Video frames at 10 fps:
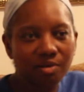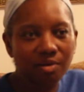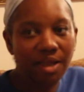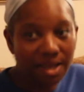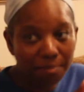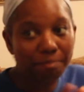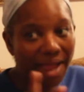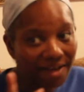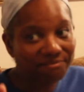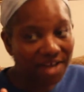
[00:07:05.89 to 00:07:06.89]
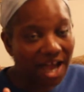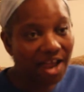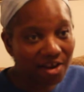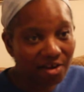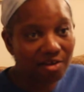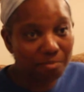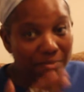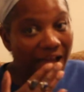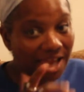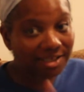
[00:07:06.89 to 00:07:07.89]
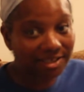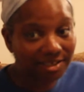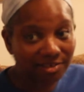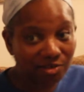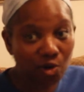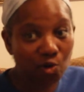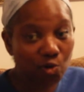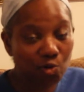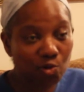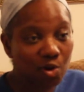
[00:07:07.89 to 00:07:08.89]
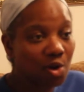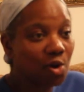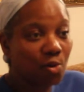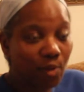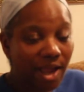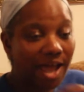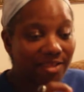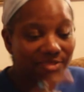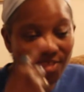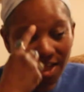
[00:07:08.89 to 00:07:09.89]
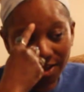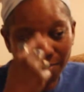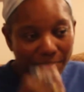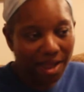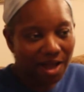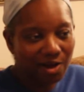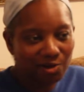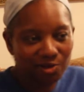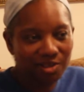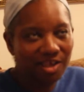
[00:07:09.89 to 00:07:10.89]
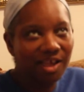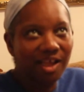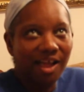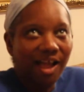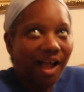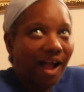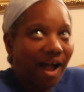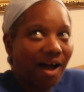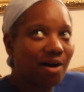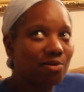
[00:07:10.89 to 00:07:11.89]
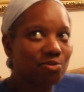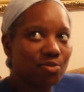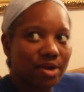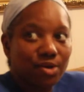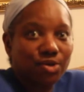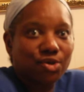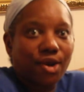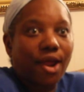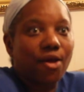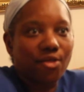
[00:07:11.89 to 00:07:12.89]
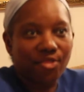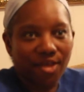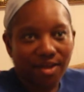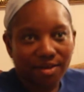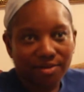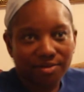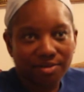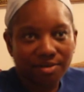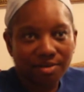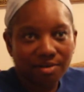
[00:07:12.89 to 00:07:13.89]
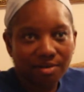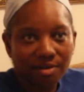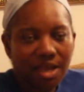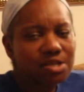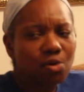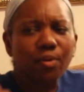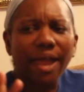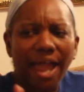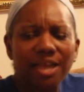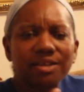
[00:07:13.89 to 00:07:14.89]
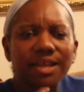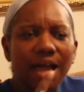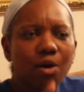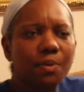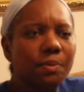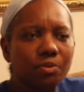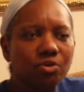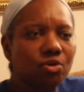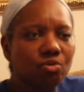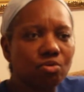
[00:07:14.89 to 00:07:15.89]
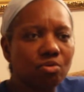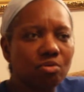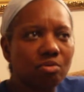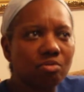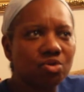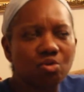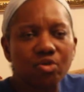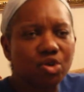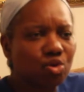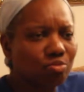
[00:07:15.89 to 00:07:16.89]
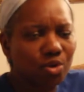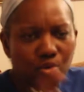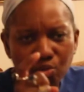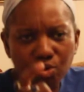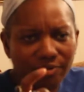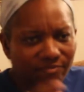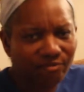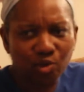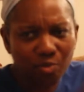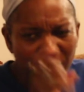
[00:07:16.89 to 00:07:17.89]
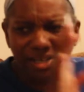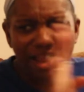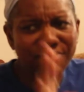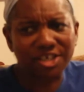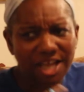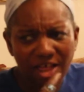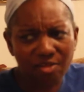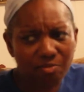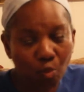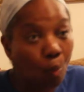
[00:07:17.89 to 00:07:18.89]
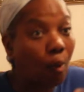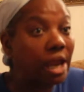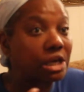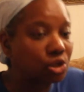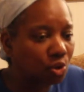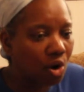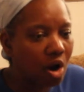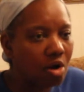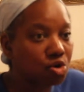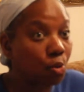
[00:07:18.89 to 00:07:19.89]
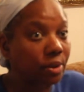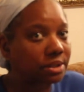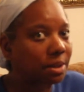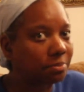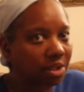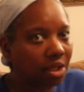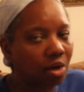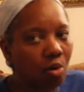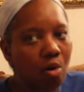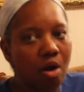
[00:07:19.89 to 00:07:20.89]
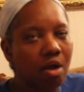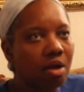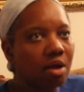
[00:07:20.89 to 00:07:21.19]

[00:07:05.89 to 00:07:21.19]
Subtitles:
it can backfire badly. So we got to think about how we share things. It's okay to tell people you do the new moon, boom, but never tell them when you are doing something, or